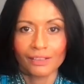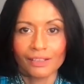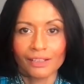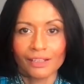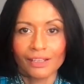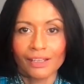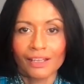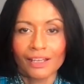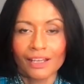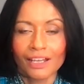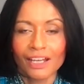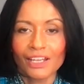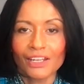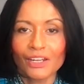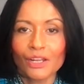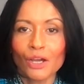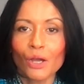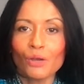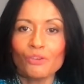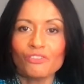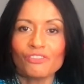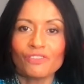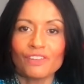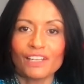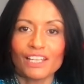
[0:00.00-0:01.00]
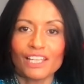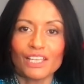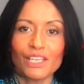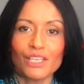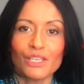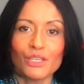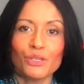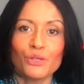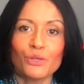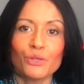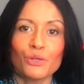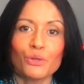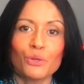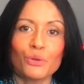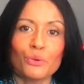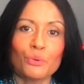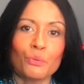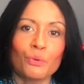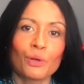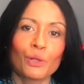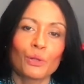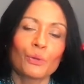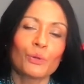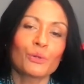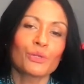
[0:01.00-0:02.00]
And hopefully you
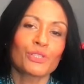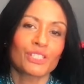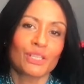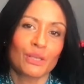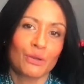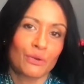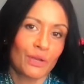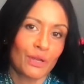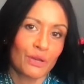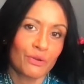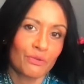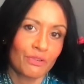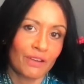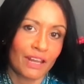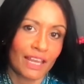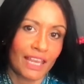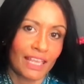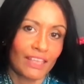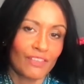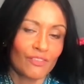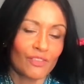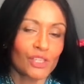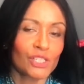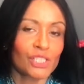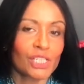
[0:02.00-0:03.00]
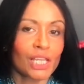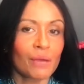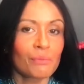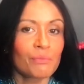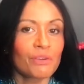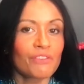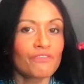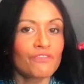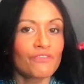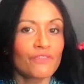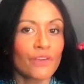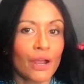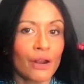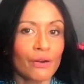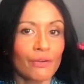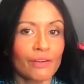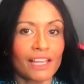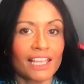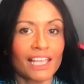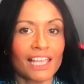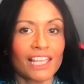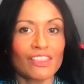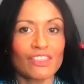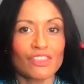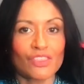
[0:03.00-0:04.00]
will also agree that I'm a very
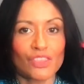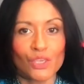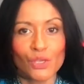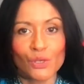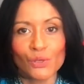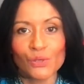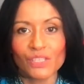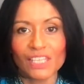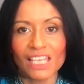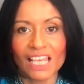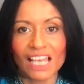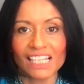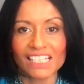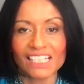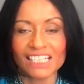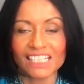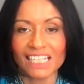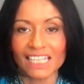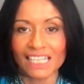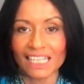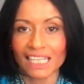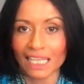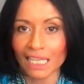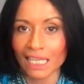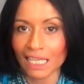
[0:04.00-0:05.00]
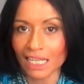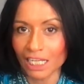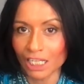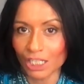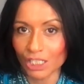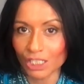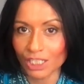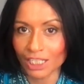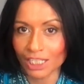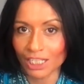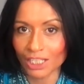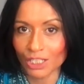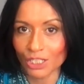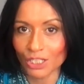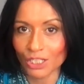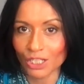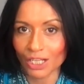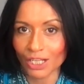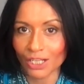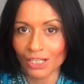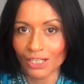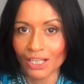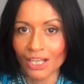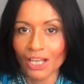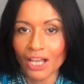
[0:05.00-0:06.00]
enthusiastic English teacher.
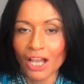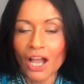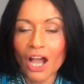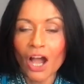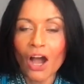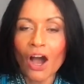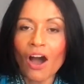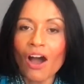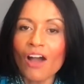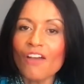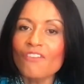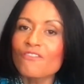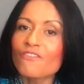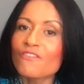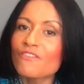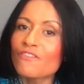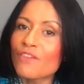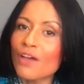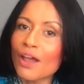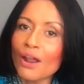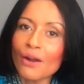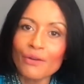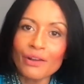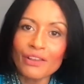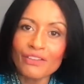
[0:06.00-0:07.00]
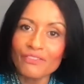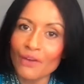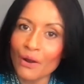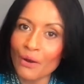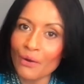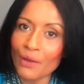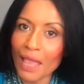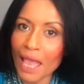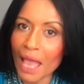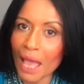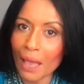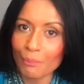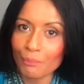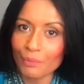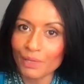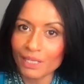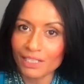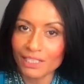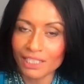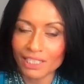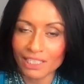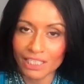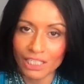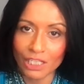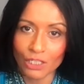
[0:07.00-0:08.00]
I'm very, very happy to
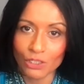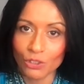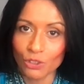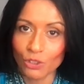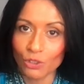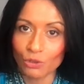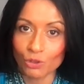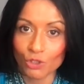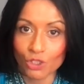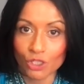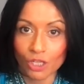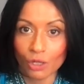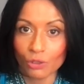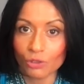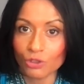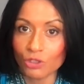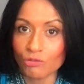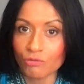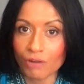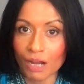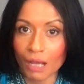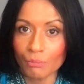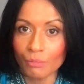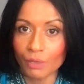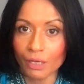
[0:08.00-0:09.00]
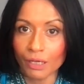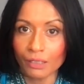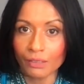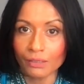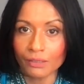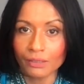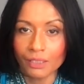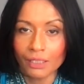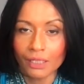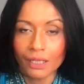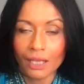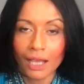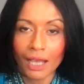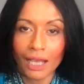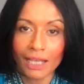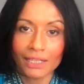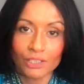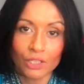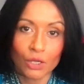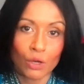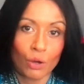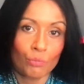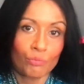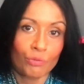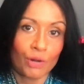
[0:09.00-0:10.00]
teach your child grammar and
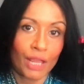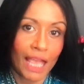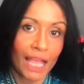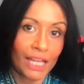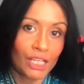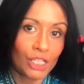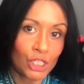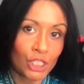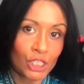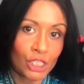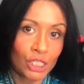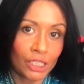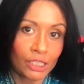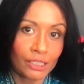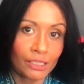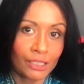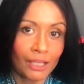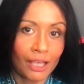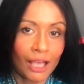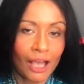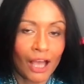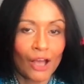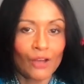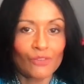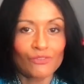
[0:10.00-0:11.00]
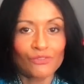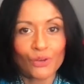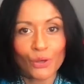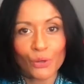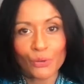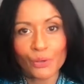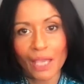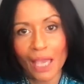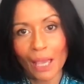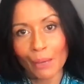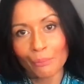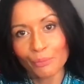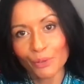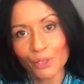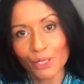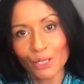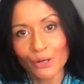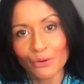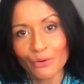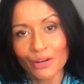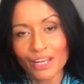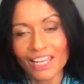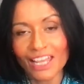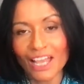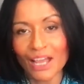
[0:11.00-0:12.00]
comprehension and
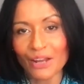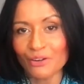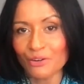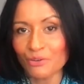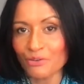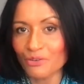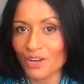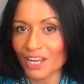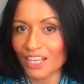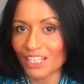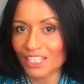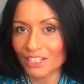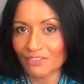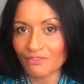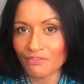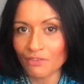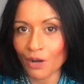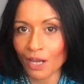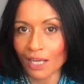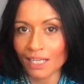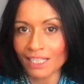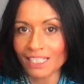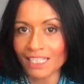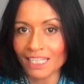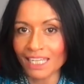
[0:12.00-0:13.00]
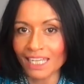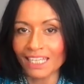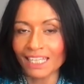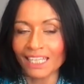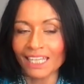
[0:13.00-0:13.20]
vocabulary and creative writing.